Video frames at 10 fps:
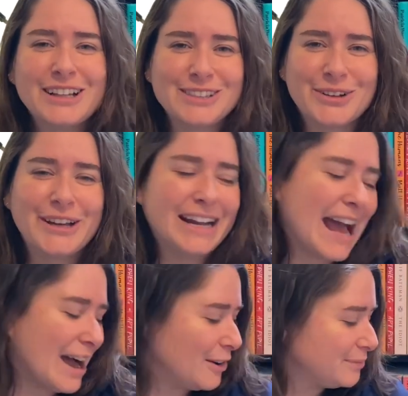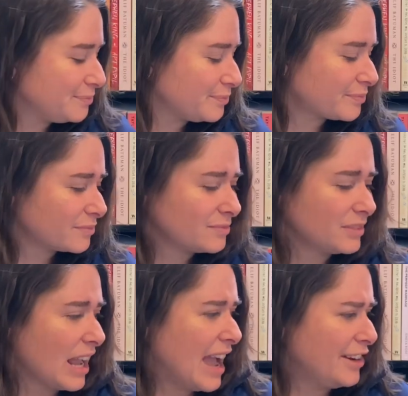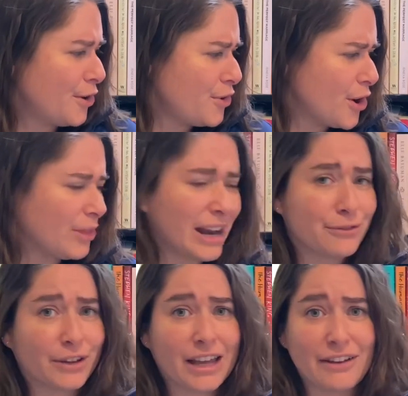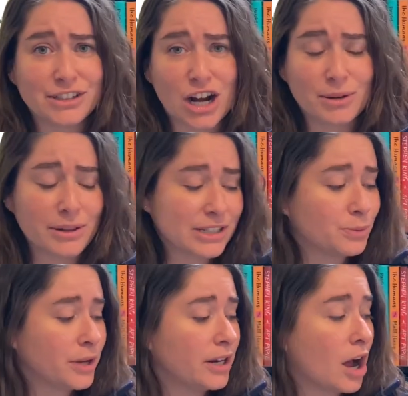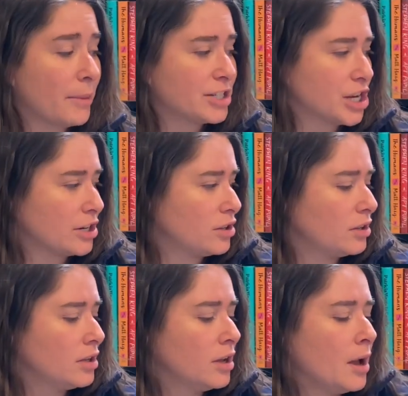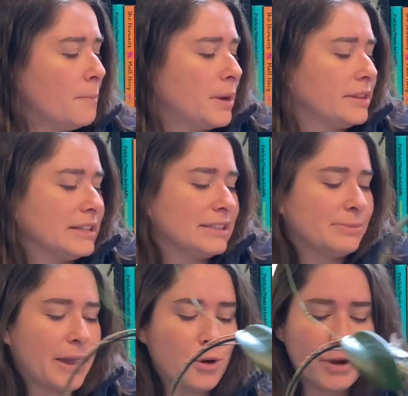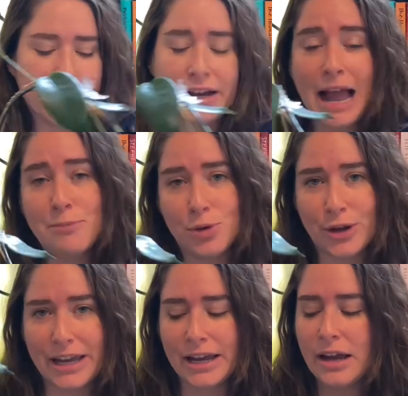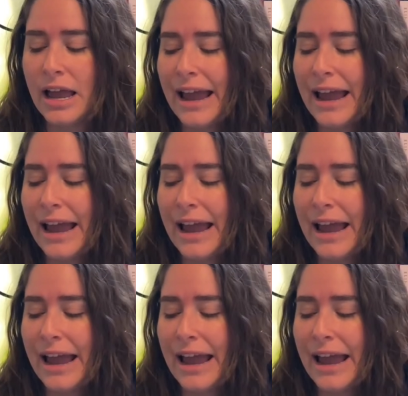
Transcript: Hoya now. I don't know that I've really ever talked about this one on my channel, but this is my Hoya Kaimuki.